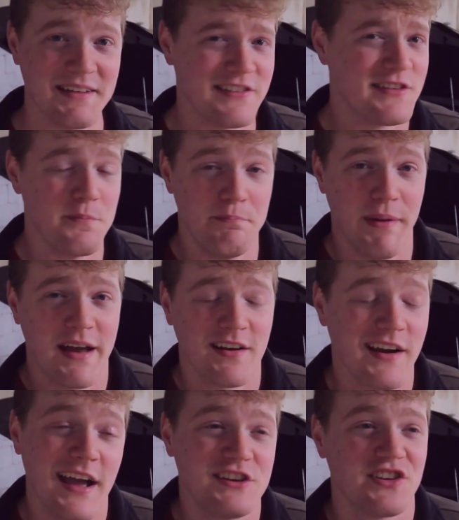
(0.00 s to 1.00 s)
It's a
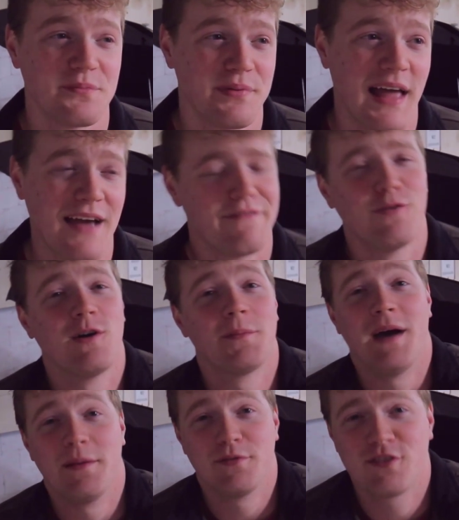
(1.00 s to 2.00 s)
better engine platform.
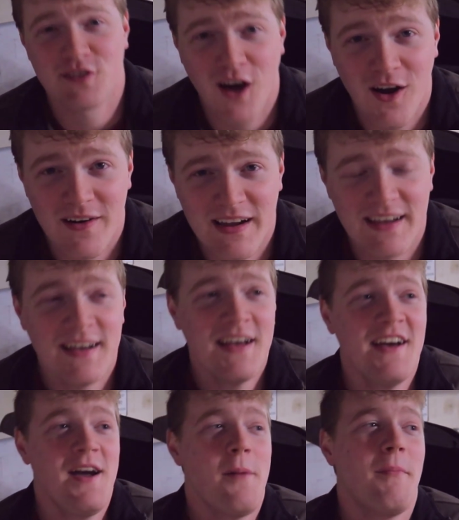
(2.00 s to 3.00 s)
I'm sorry,
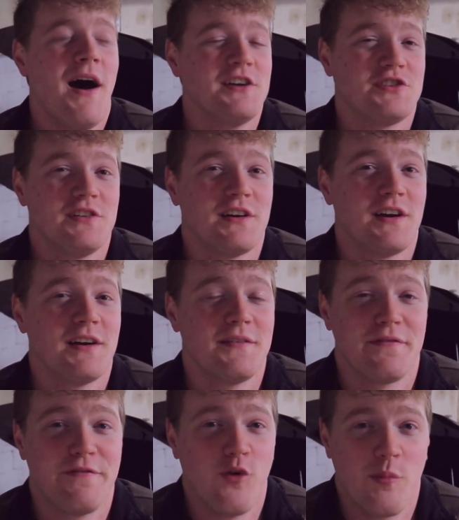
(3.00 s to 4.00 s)
modular
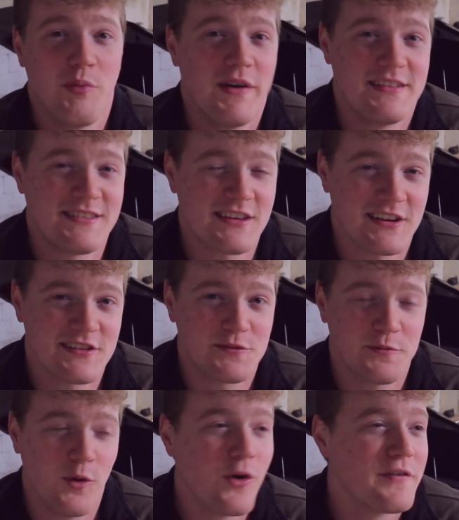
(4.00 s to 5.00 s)

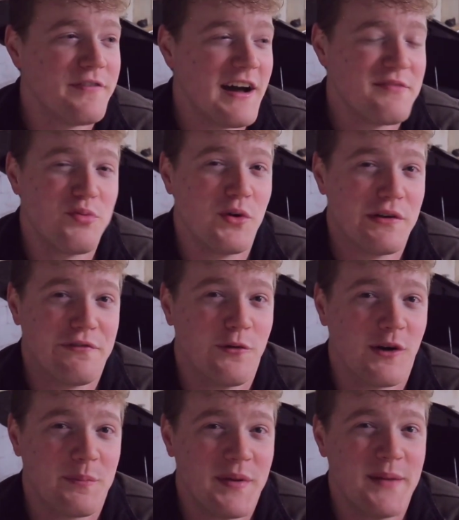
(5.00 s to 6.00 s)
4.6 or
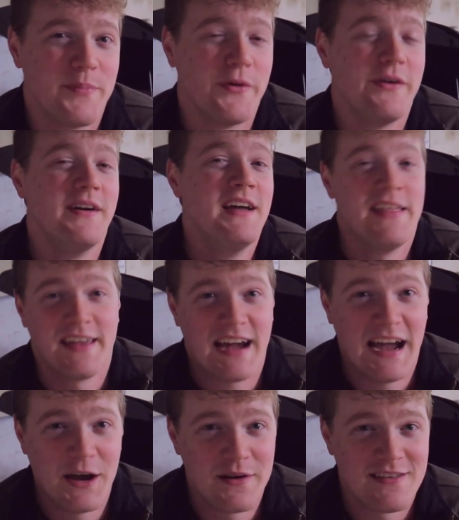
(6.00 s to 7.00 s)
5.4 people. The
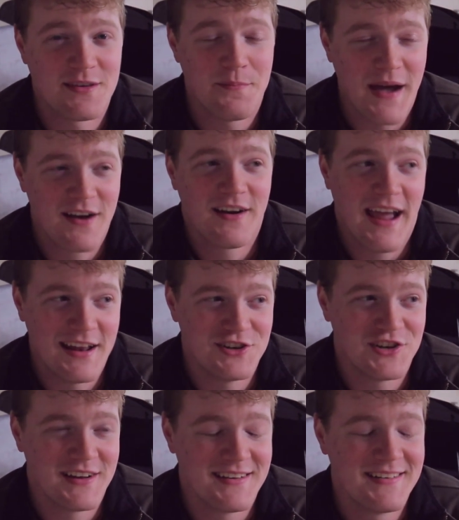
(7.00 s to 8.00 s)
Coyote is a better
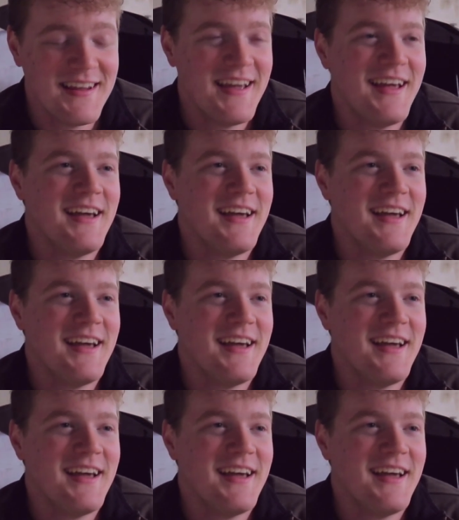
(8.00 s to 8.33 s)
engine.